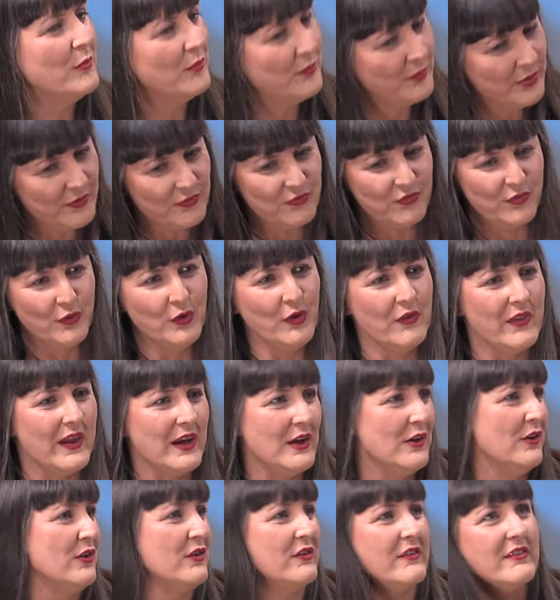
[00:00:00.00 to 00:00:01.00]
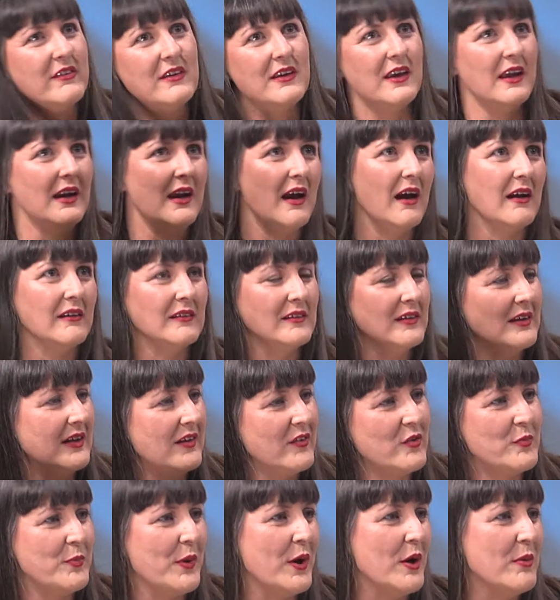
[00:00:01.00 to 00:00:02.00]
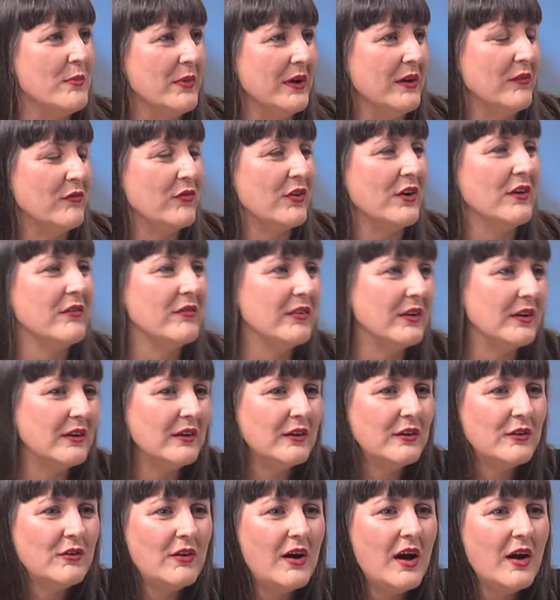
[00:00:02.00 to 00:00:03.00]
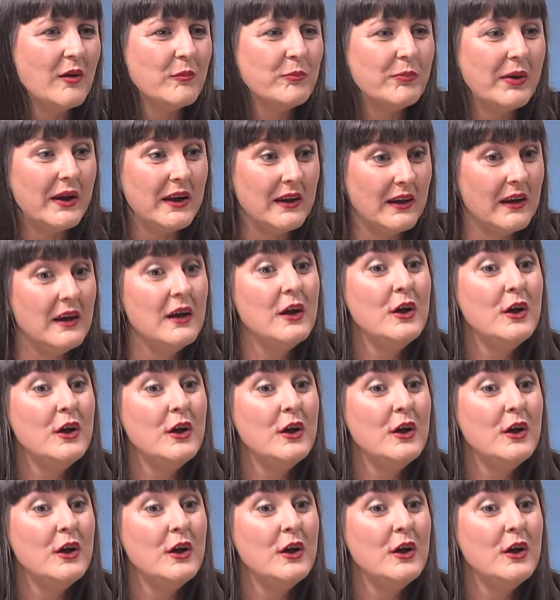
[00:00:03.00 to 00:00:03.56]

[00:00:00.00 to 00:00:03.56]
before that. You don't just get out and experiment in front of a crowd, but